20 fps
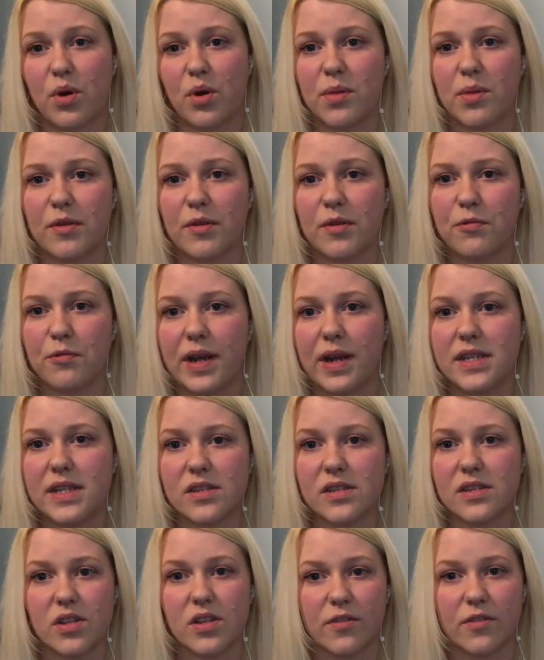put them in the
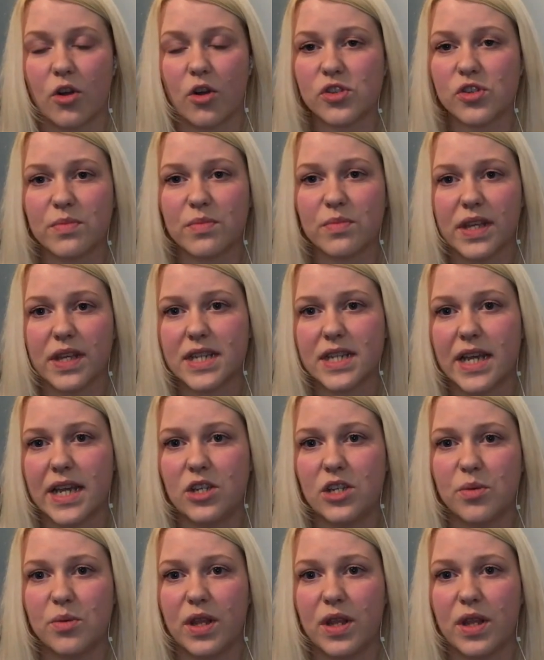freezer so they've got something to
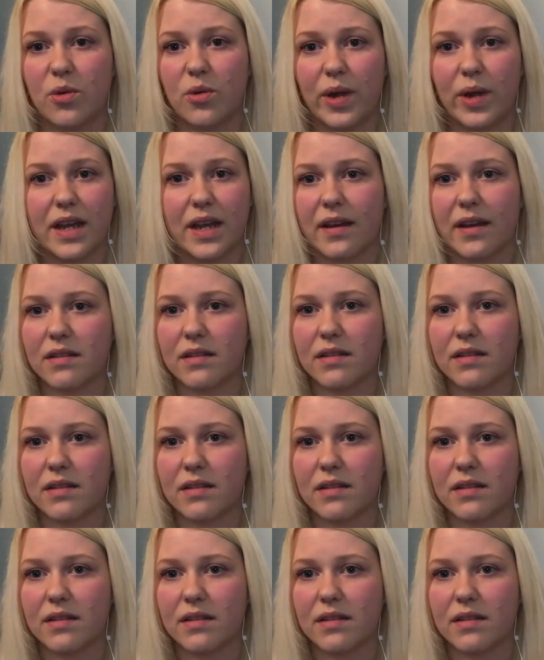heat up in the week.